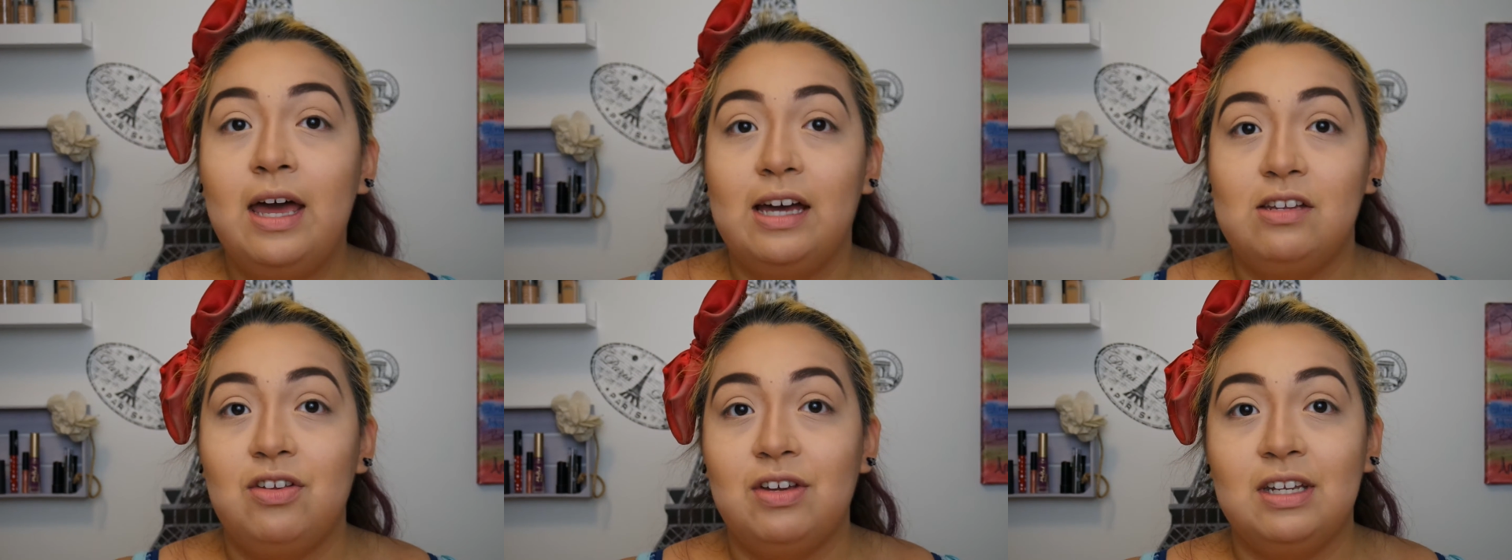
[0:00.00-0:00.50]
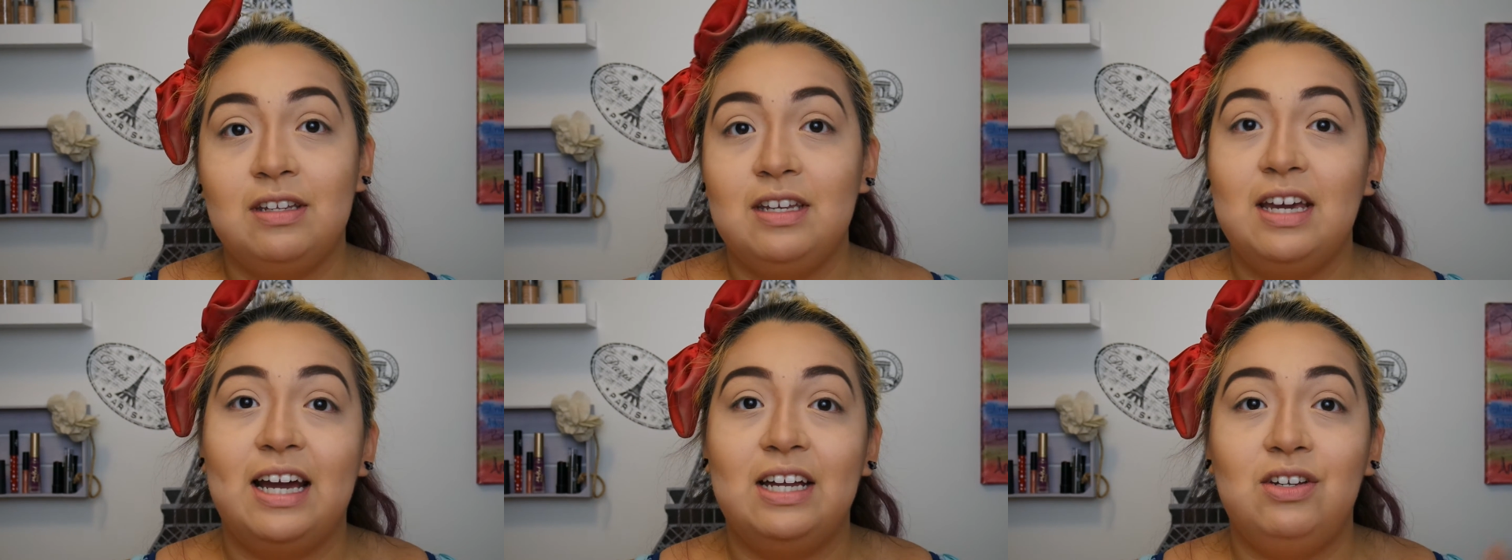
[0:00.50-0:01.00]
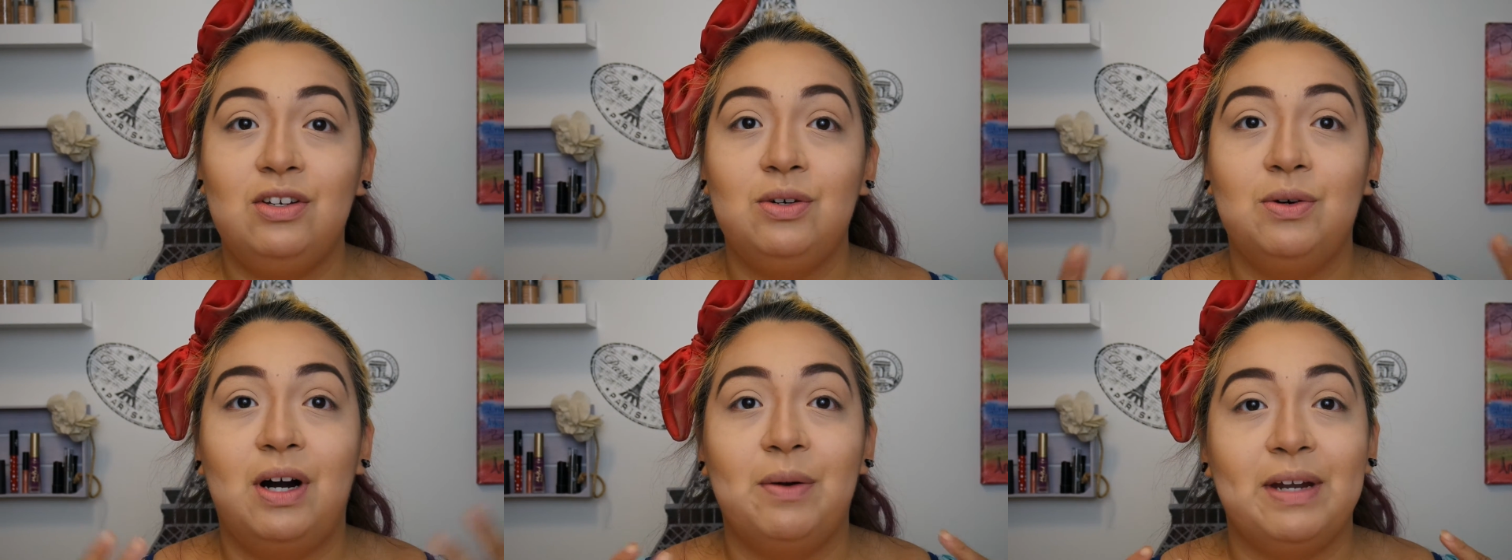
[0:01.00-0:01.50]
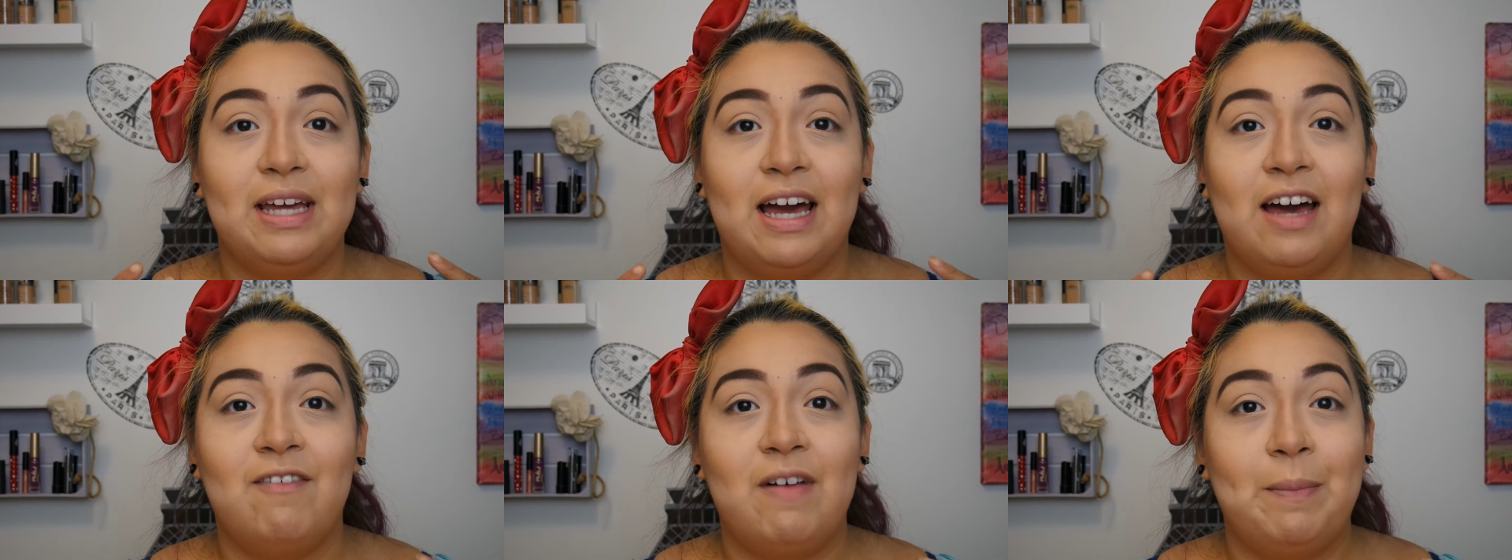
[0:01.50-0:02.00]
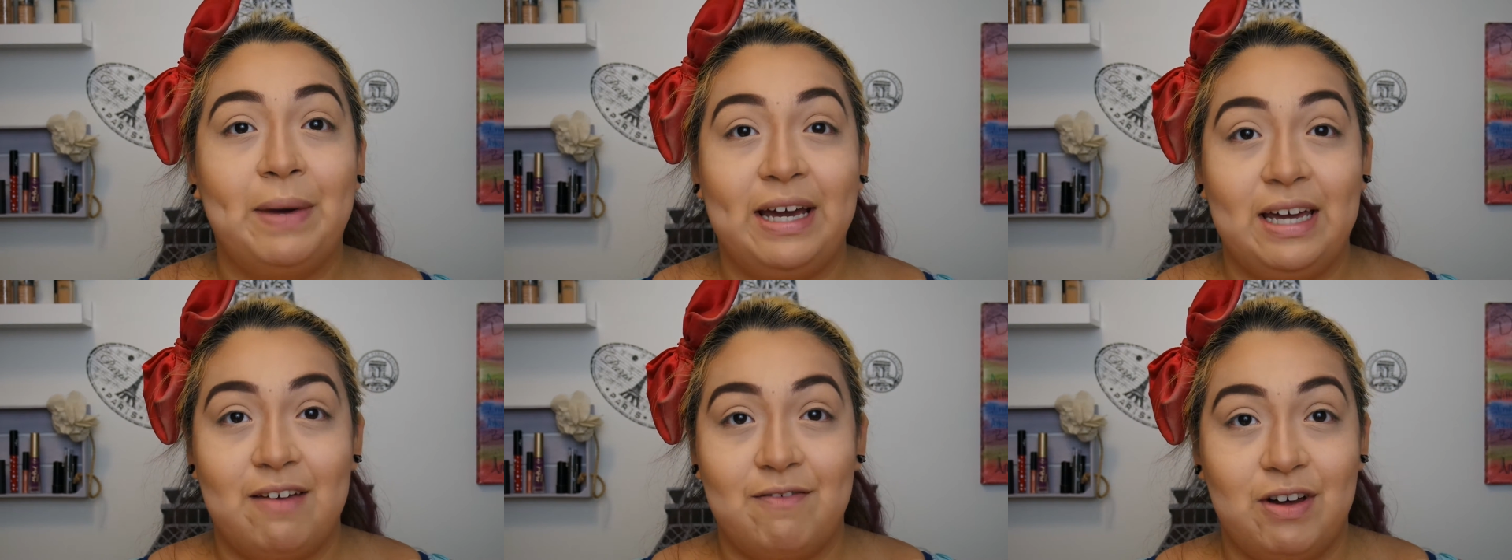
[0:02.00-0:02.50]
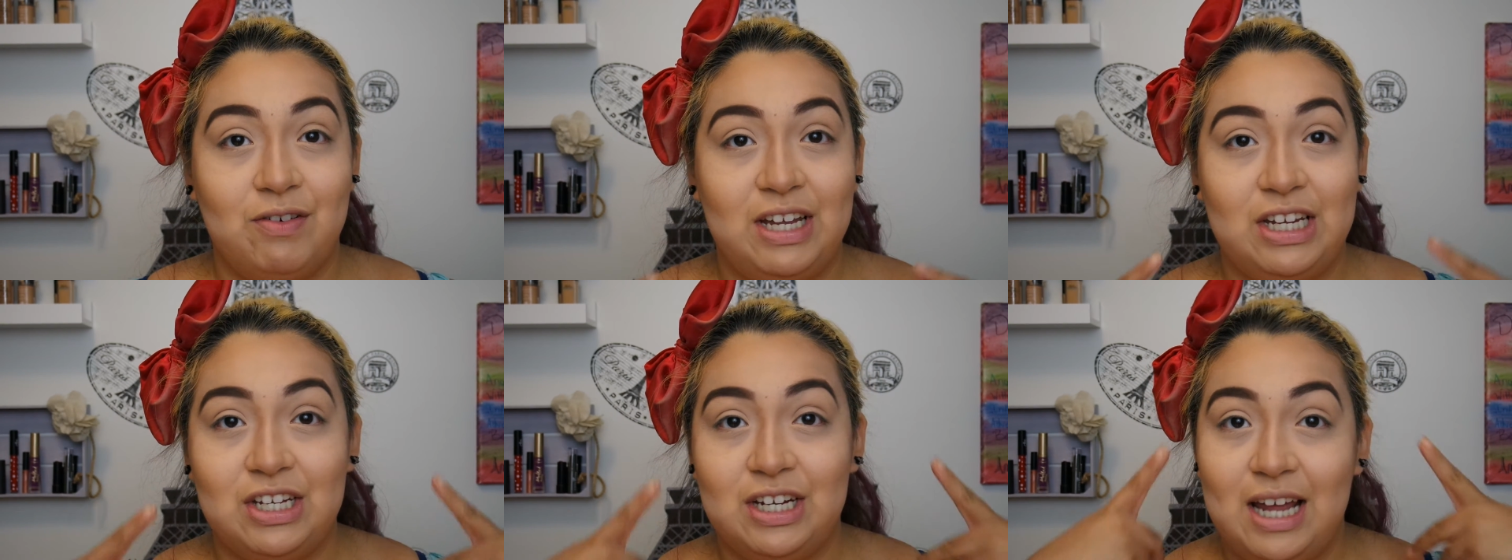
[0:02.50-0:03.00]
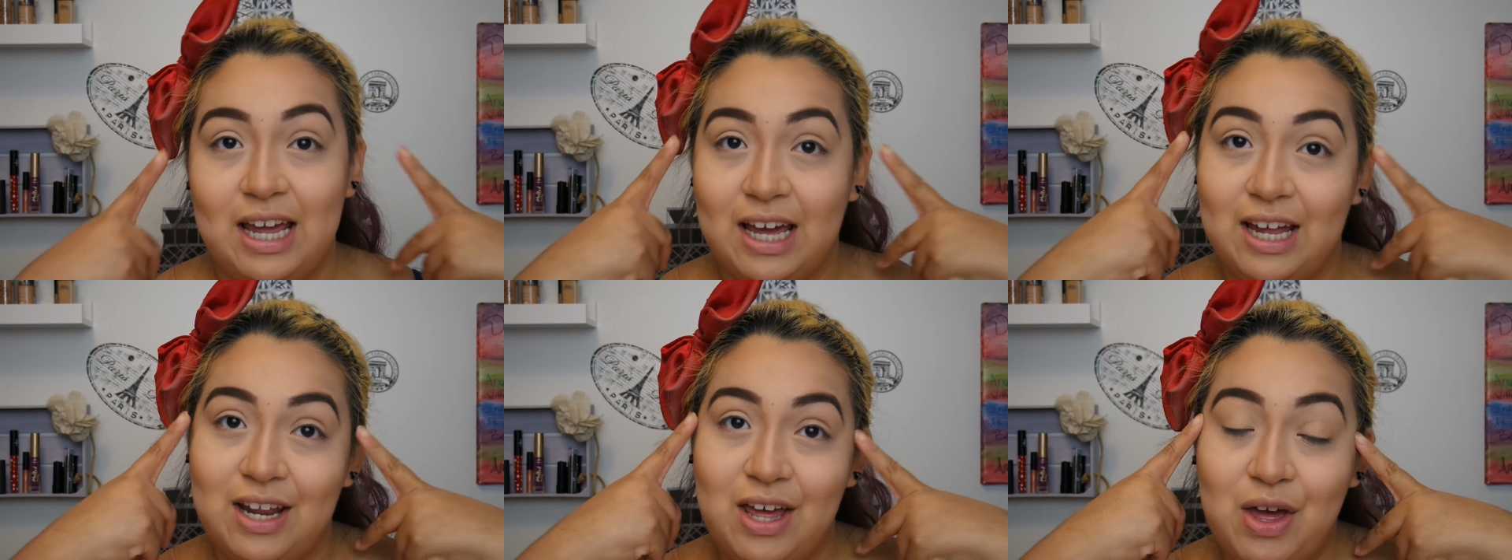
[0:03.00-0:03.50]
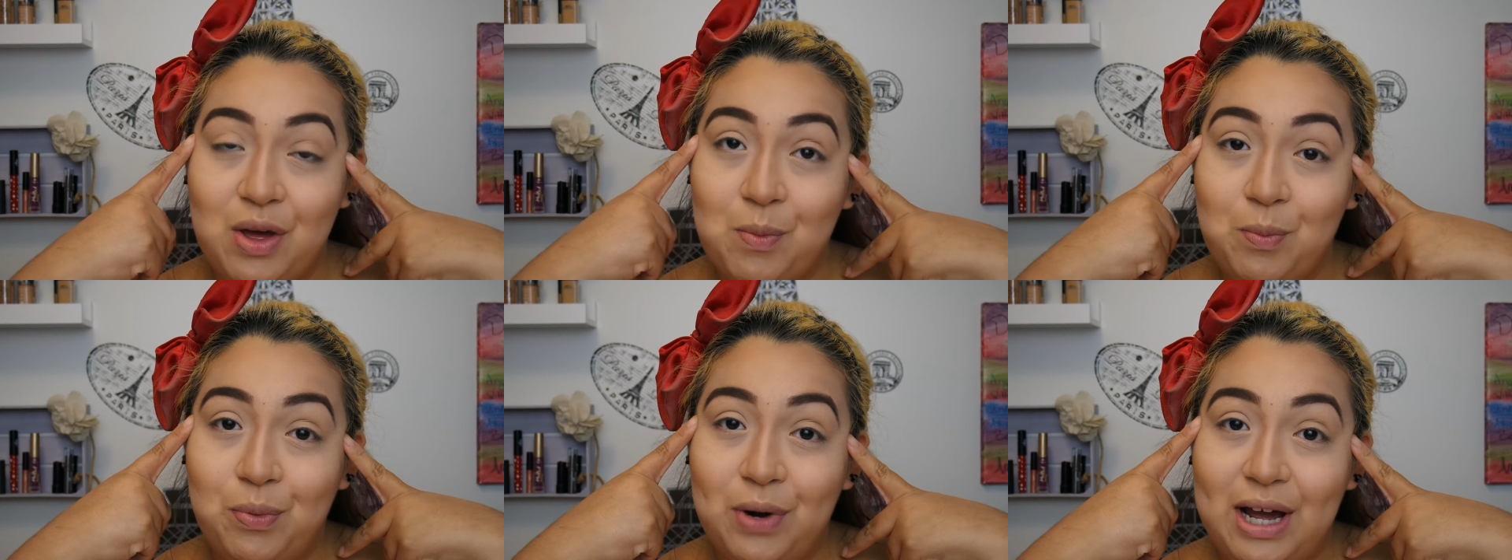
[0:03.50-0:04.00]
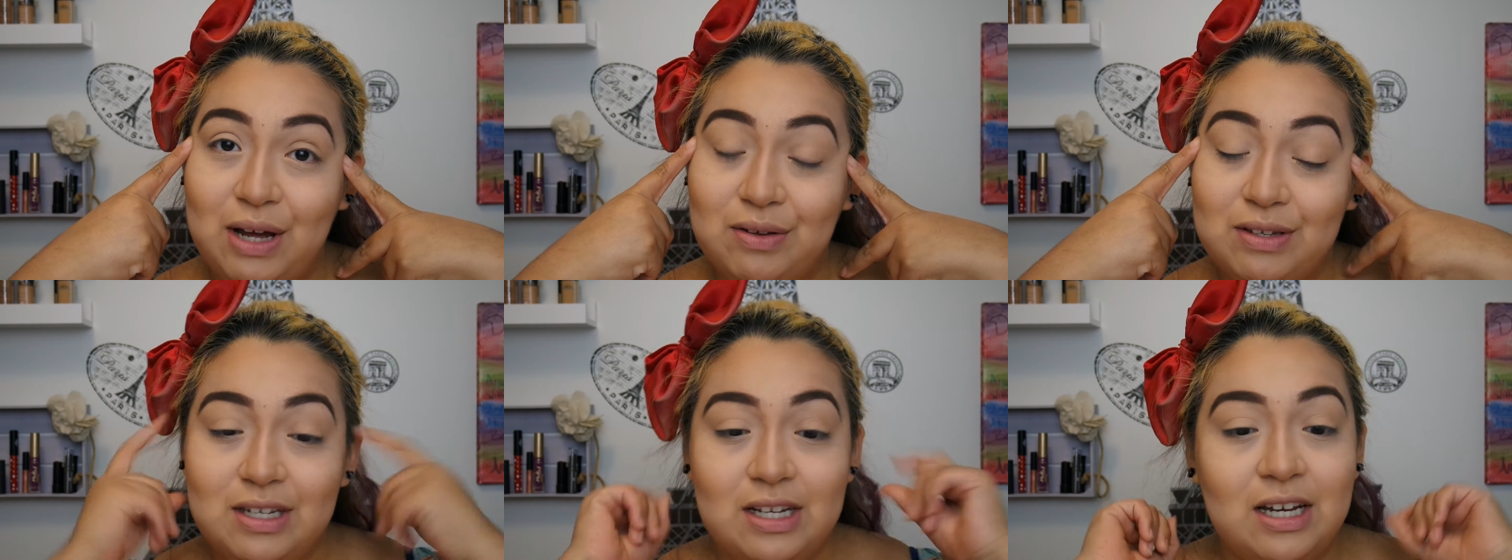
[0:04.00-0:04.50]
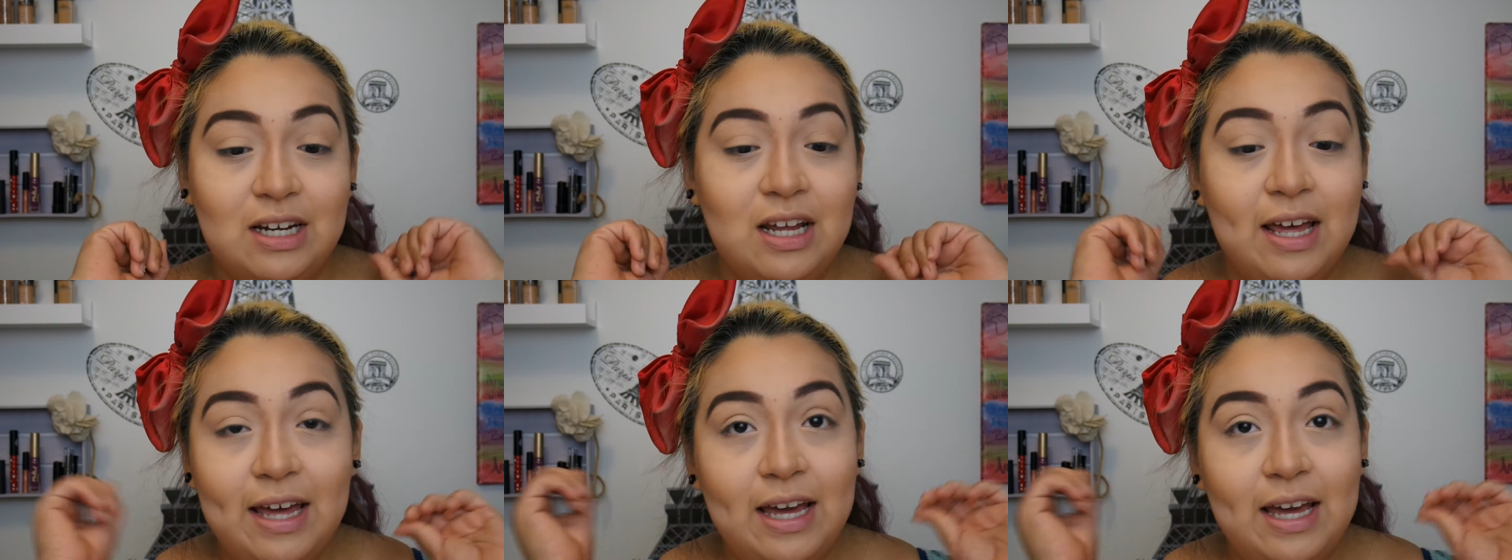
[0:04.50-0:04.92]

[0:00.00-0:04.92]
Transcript: As you can see, I do already have my foundation and brows done,